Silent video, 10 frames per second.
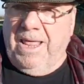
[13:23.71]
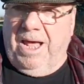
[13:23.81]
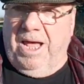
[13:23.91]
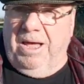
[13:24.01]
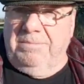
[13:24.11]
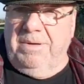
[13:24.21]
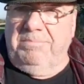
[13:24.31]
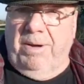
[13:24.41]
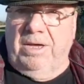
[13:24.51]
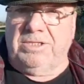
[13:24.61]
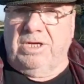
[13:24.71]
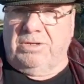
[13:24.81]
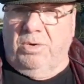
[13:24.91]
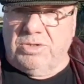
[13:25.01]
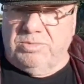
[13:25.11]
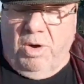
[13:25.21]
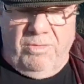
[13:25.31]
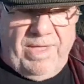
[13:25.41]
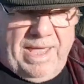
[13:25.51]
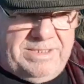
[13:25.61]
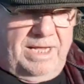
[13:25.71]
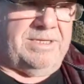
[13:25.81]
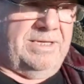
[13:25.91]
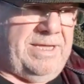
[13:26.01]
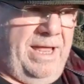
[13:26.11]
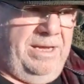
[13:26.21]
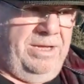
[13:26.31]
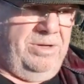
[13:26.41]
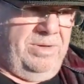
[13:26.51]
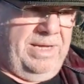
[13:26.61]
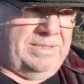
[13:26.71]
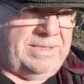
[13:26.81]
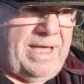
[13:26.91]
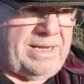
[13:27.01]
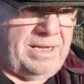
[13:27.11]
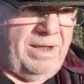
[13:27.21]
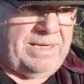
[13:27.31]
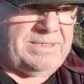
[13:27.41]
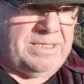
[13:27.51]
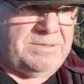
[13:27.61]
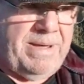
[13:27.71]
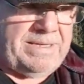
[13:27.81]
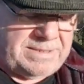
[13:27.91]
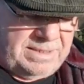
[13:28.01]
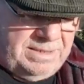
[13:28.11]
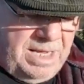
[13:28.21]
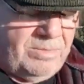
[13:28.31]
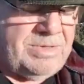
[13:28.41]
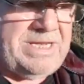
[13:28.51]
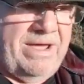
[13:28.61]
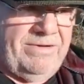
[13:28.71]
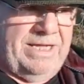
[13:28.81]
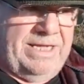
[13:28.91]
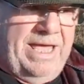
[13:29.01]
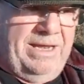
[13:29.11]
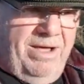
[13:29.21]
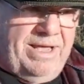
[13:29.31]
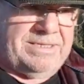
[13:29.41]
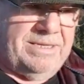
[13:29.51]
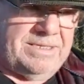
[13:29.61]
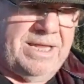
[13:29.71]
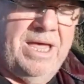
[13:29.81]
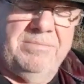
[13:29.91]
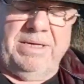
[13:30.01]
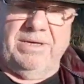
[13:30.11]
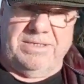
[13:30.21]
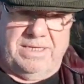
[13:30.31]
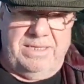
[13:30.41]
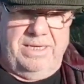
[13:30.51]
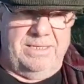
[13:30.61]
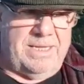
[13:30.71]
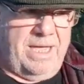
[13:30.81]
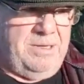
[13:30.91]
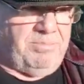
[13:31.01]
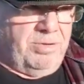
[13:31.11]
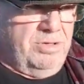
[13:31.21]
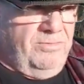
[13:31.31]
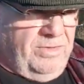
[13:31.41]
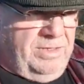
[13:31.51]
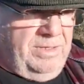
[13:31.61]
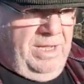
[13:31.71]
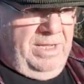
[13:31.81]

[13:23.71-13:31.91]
But of course, what that doesn't tell you is that unlicensed medicine was never going to get licensed, because it is a proven,